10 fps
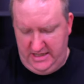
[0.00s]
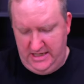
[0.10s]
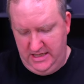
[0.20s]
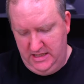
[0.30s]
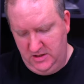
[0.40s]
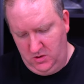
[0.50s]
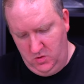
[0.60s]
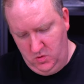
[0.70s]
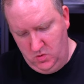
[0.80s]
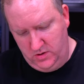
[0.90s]
he is a
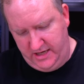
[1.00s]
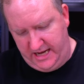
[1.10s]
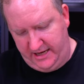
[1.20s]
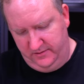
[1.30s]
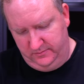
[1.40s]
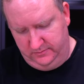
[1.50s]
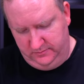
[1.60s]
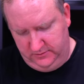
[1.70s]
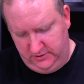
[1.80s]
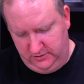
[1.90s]
cool cat.
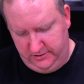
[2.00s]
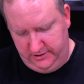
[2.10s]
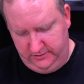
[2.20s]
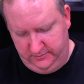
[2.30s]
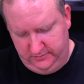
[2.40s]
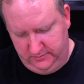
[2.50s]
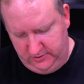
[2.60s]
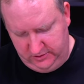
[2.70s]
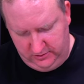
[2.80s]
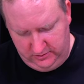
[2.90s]
Alright,
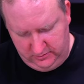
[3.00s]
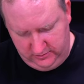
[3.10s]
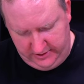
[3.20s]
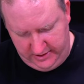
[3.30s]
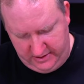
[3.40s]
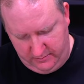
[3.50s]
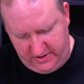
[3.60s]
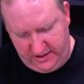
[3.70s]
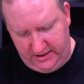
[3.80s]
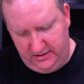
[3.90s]
so get him
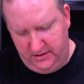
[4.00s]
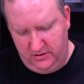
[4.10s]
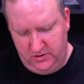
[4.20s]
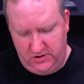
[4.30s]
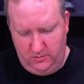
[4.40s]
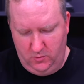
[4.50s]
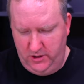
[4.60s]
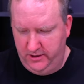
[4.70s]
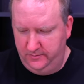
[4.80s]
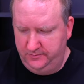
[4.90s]
back in there
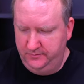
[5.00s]
somewhat.